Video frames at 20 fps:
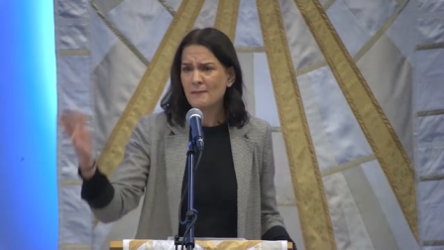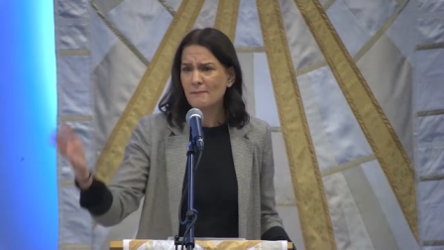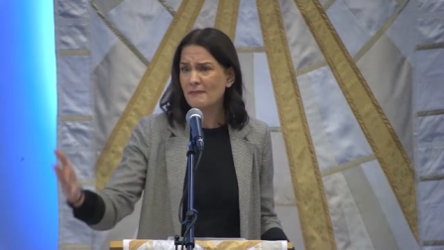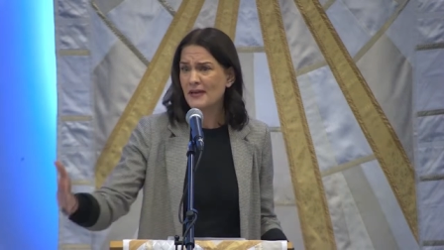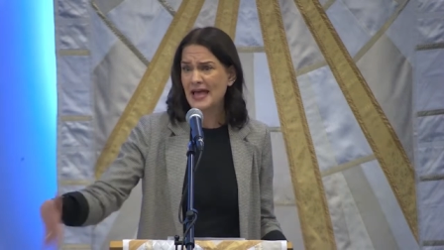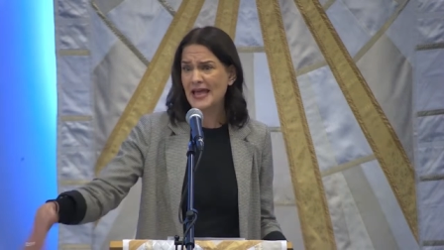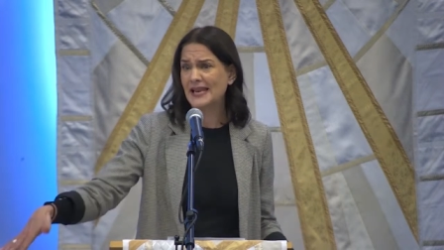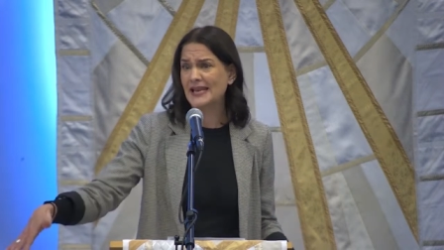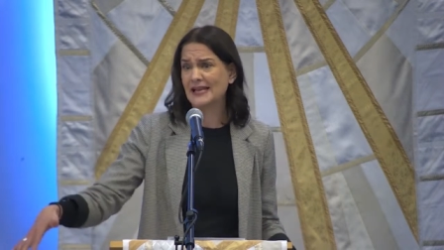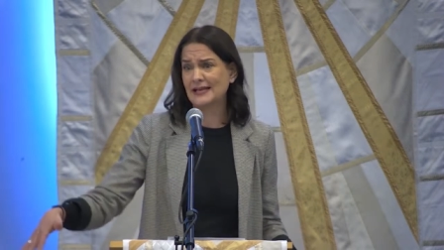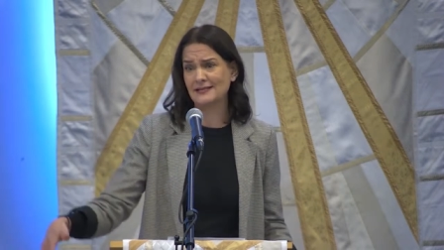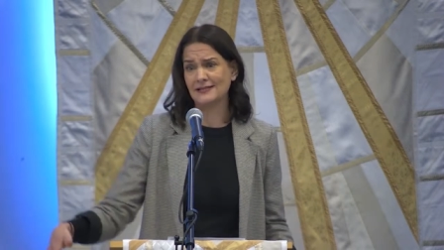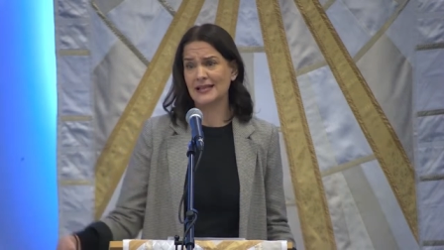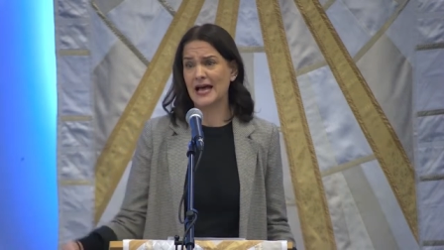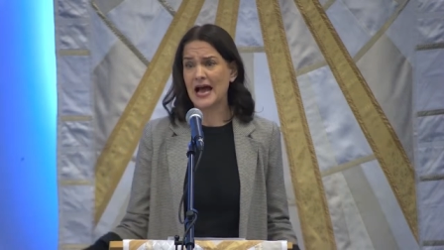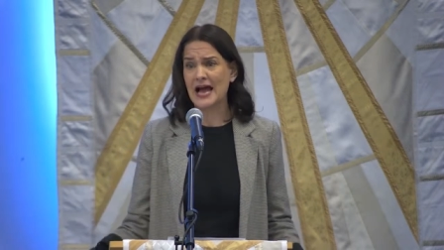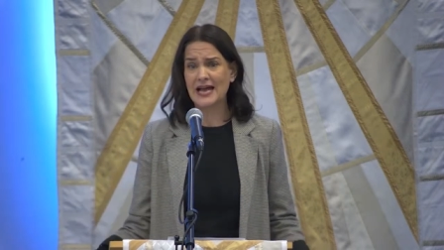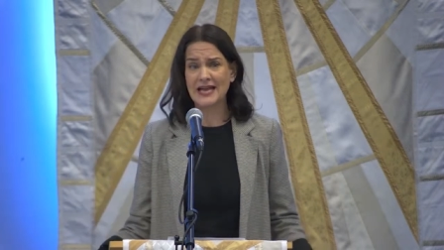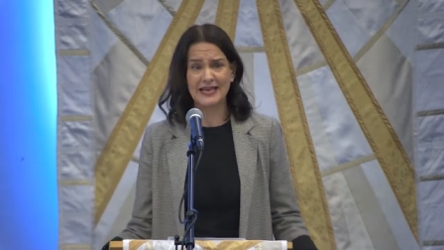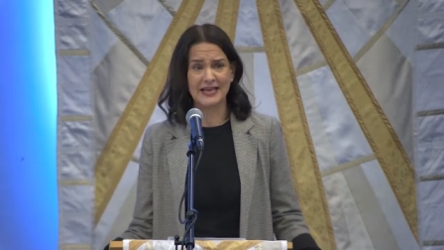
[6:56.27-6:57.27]
petting a
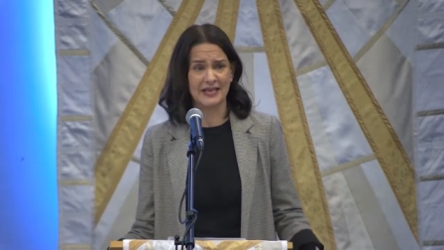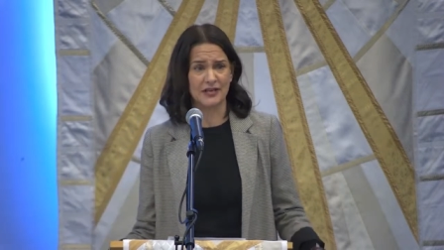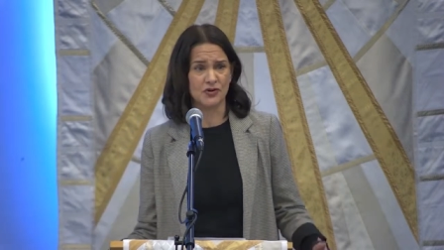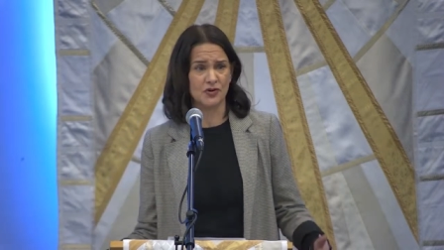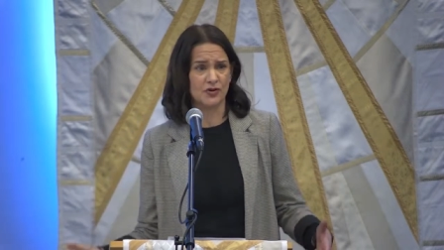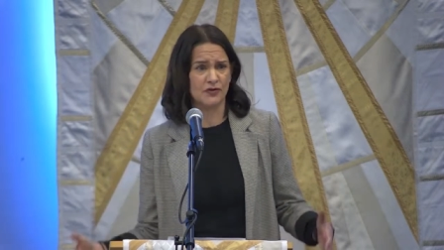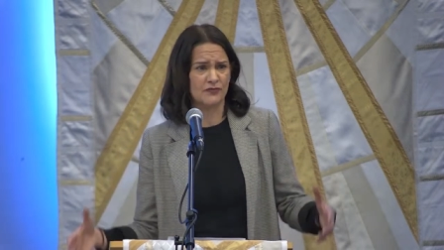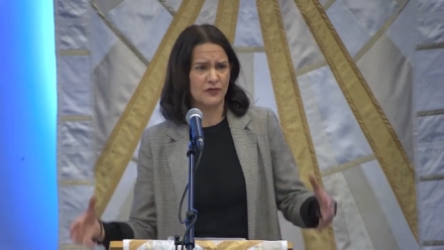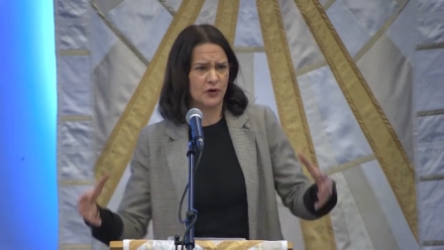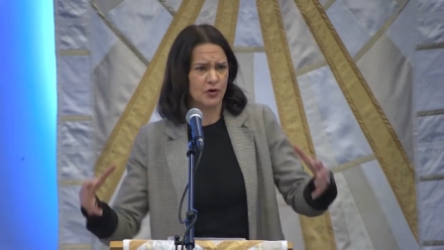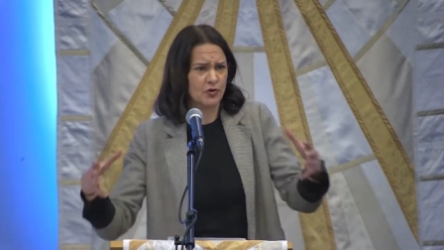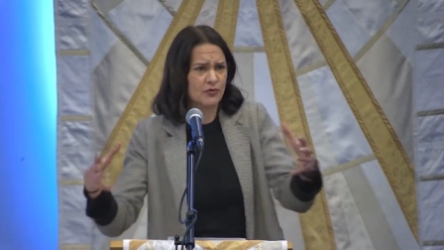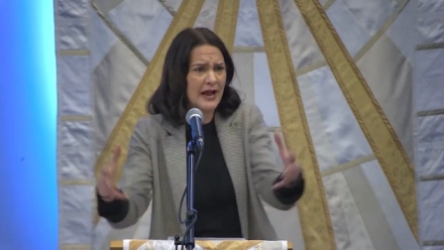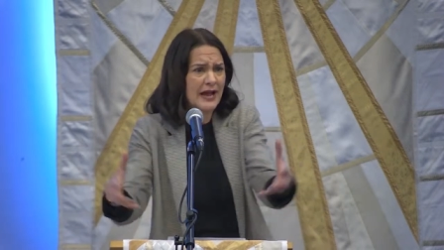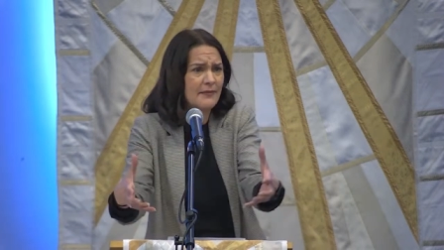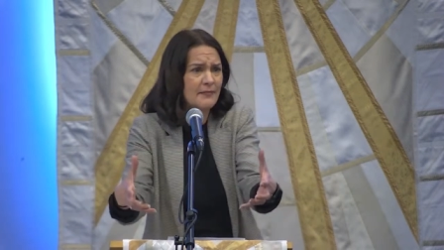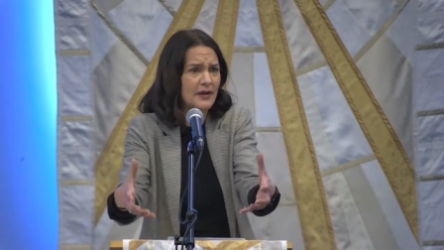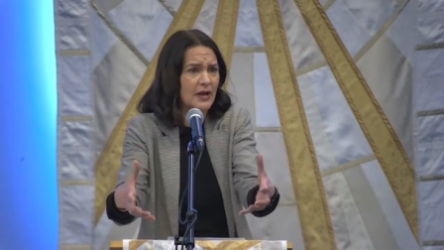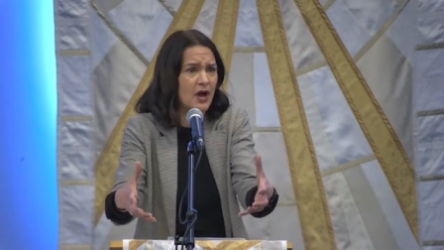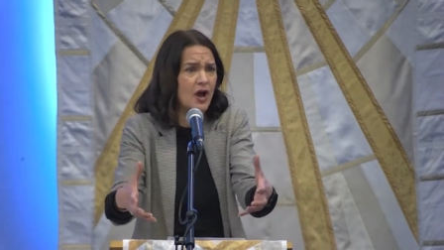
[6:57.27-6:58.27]
lion or for
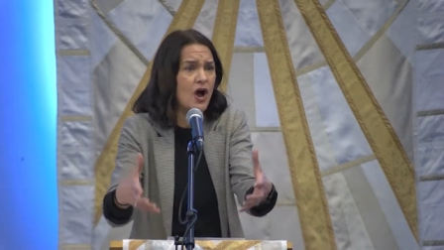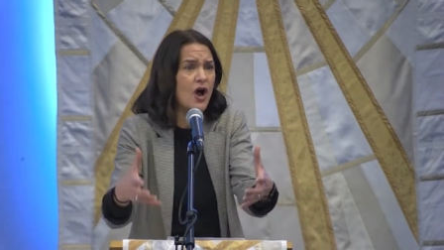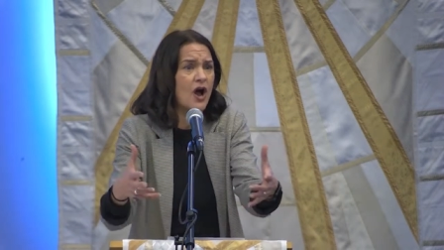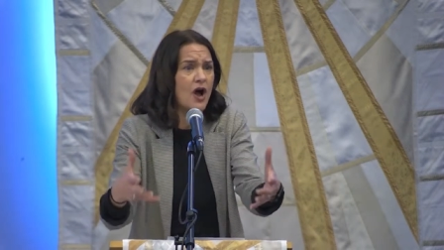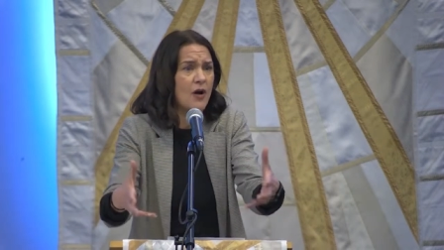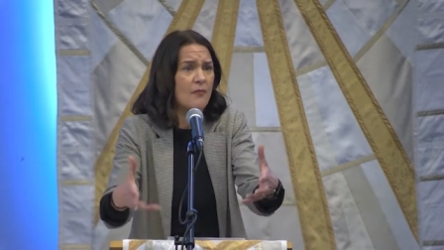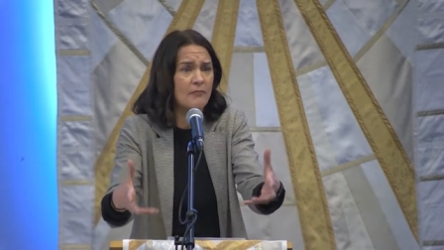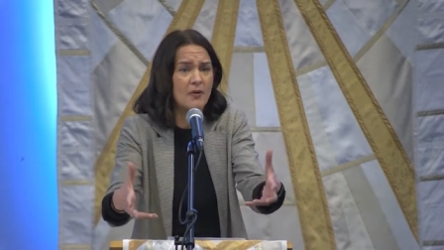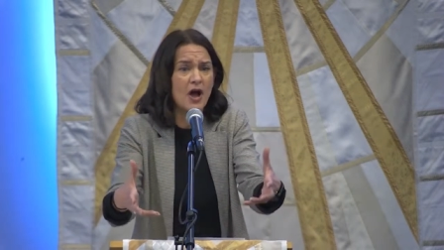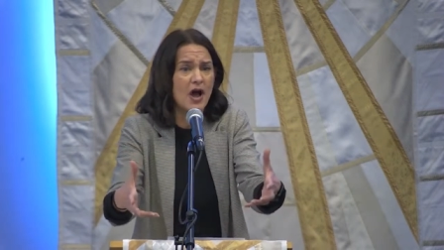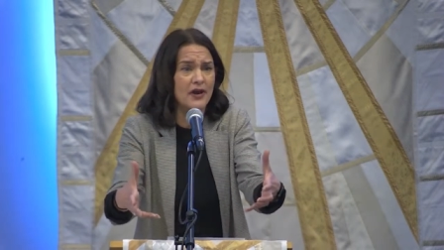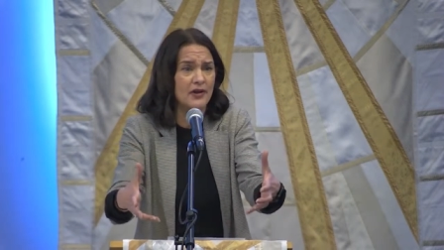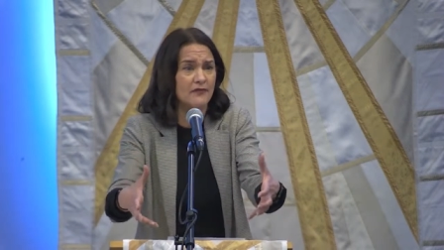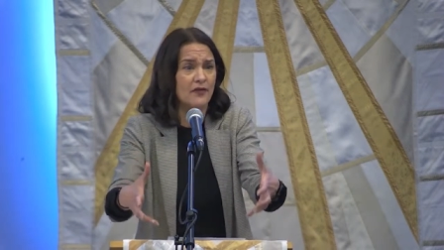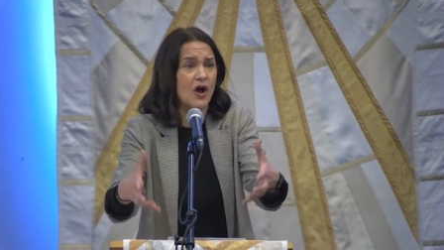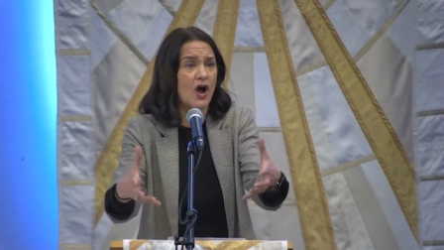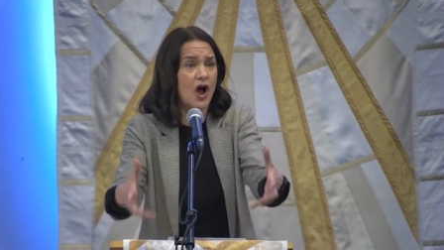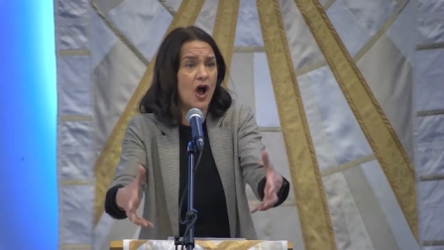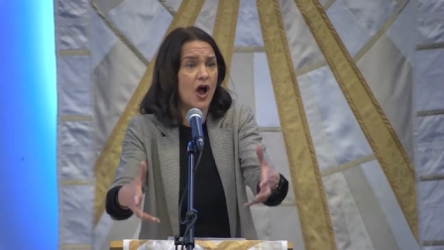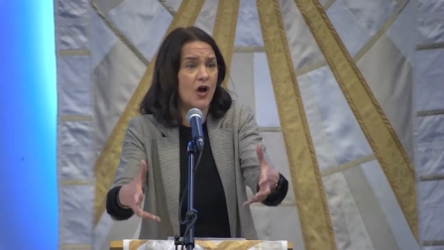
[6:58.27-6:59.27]
grabbing a pot of
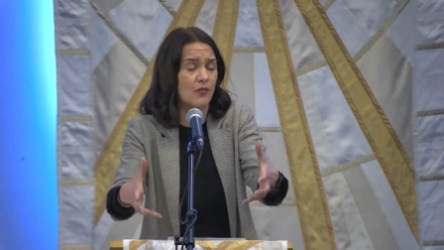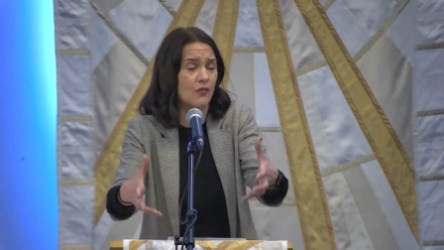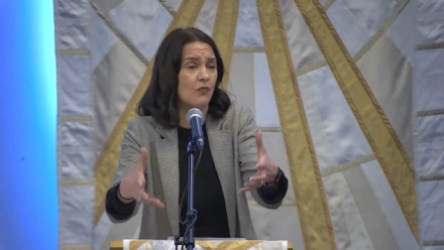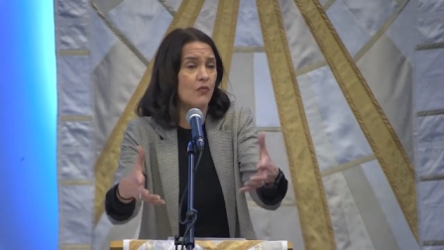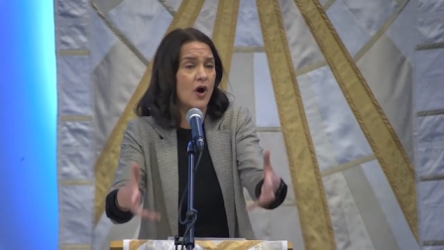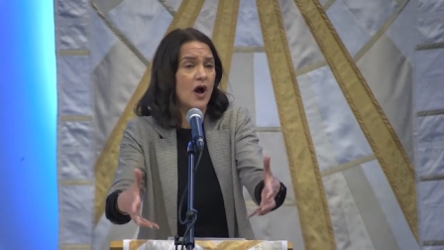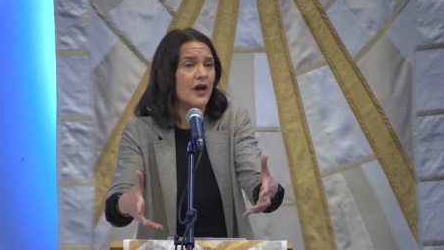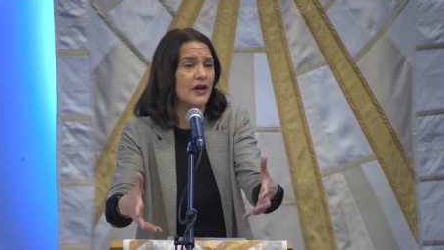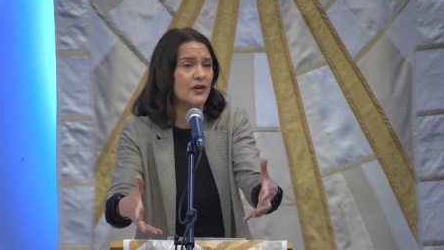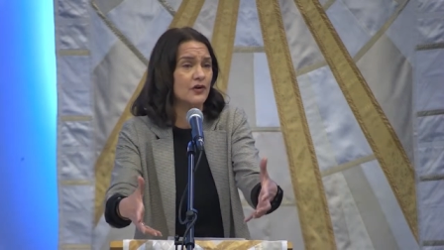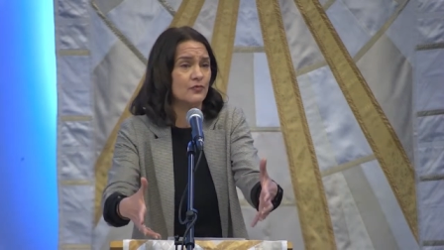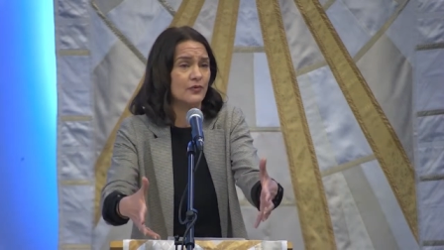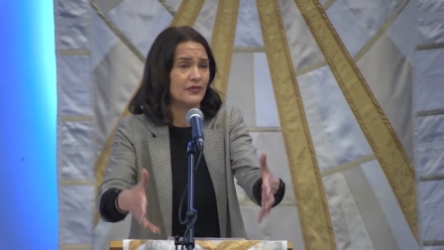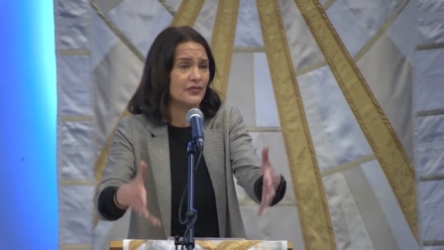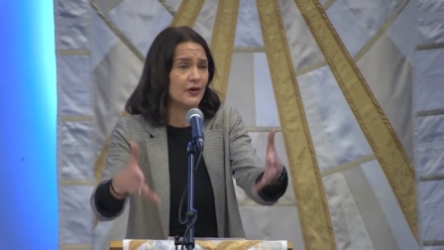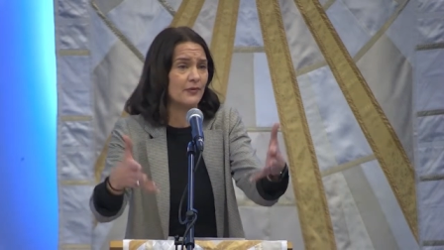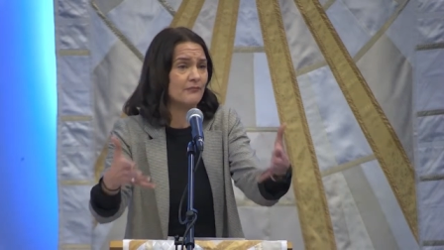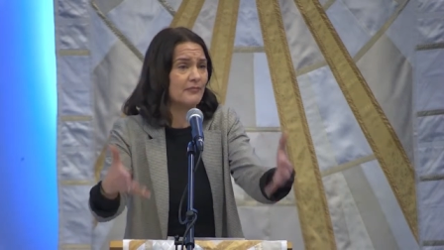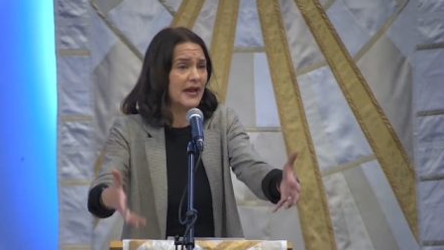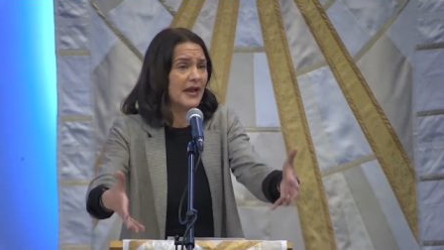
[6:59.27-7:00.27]
hot water with
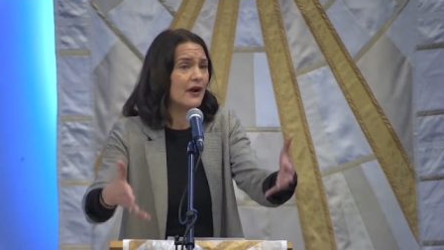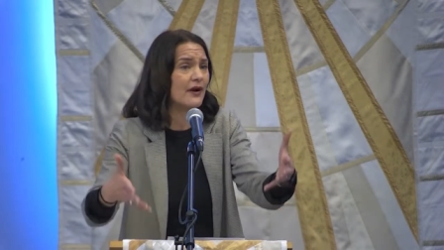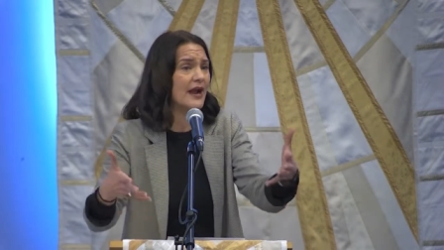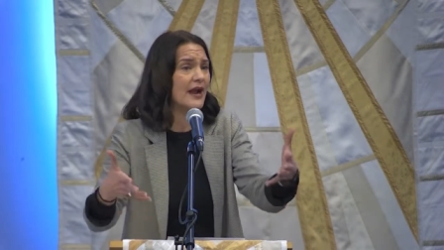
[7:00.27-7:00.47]
our bare